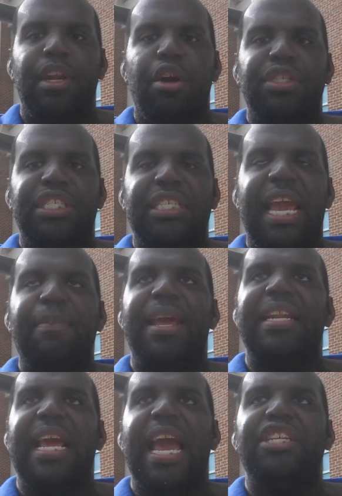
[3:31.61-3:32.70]
You know, just keep the
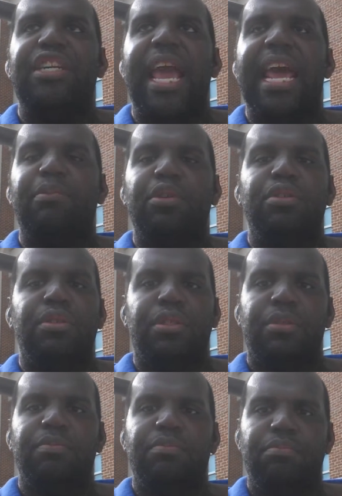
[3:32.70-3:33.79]
endangered
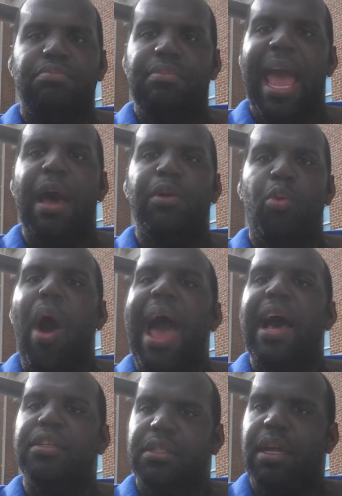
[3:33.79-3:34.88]
animals out in the
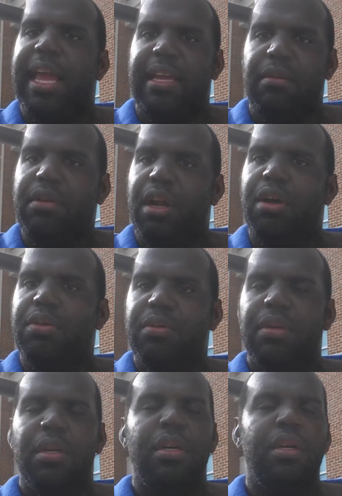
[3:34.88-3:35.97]
wild so they can, you know,
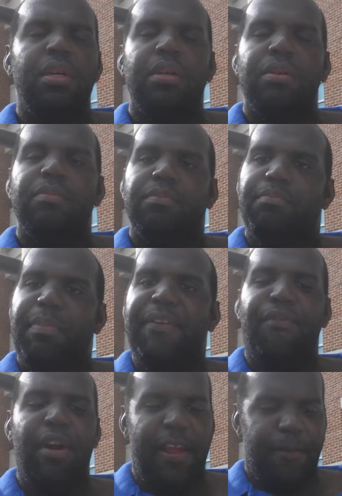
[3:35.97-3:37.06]
be
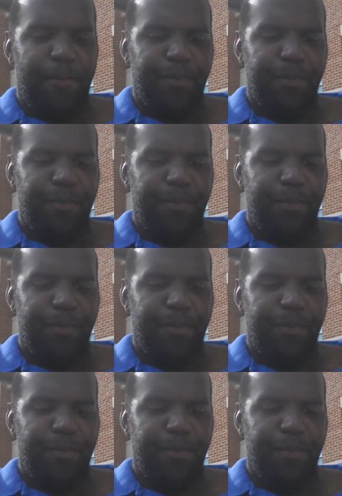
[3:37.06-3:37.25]
free.